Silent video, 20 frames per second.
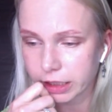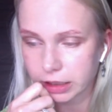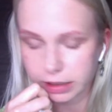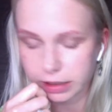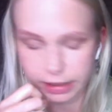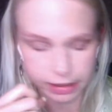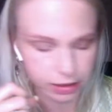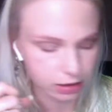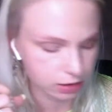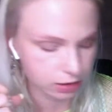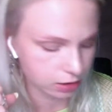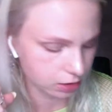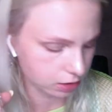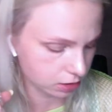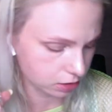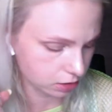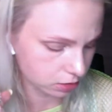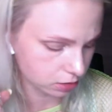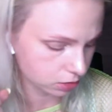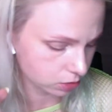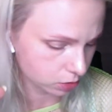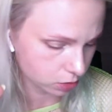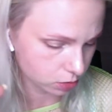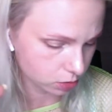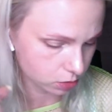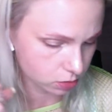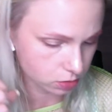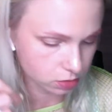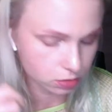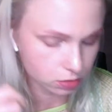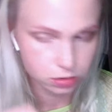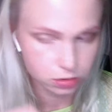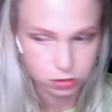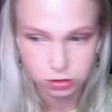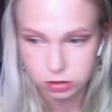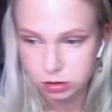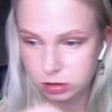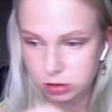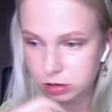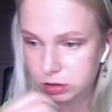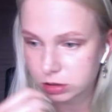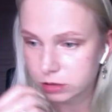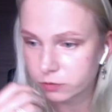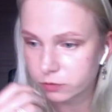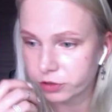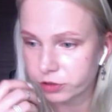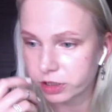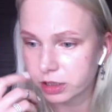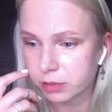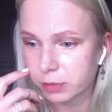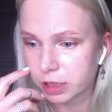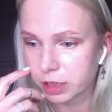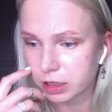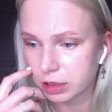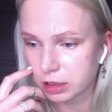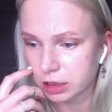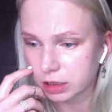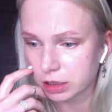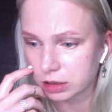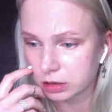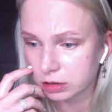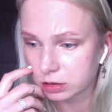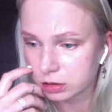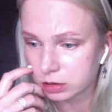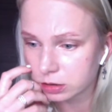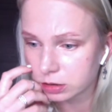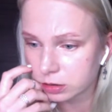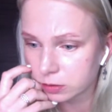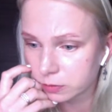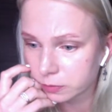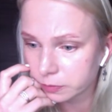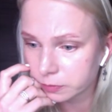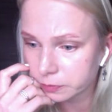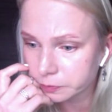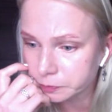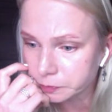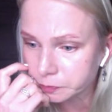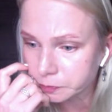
I like, you know, free the melanin, you know.